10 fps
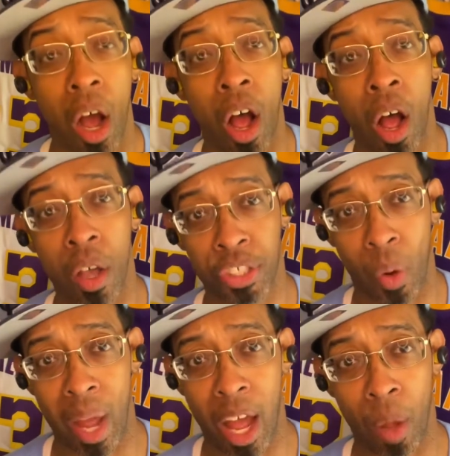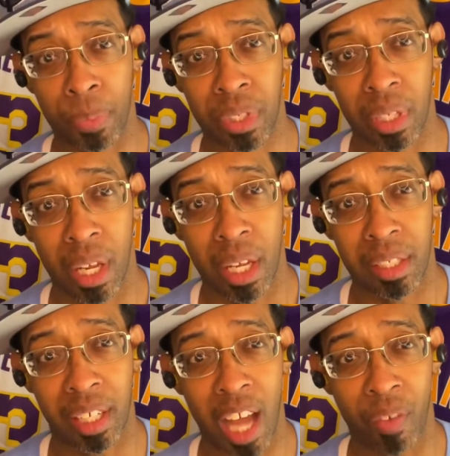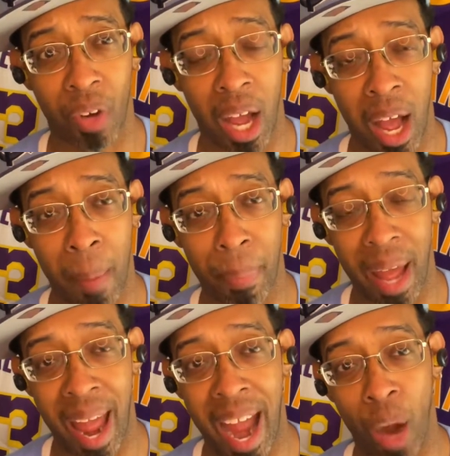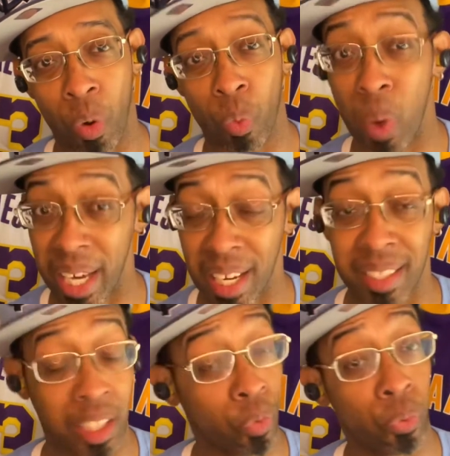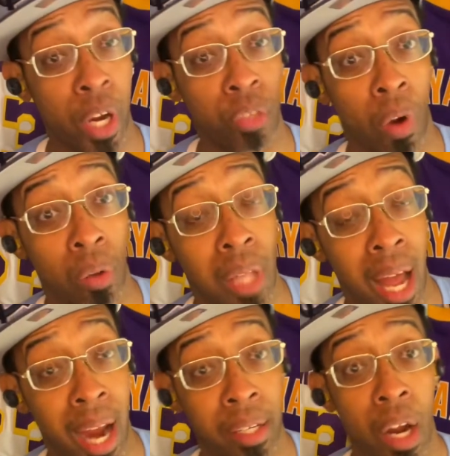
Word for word: also helped to cover up our weakness at the free throw line,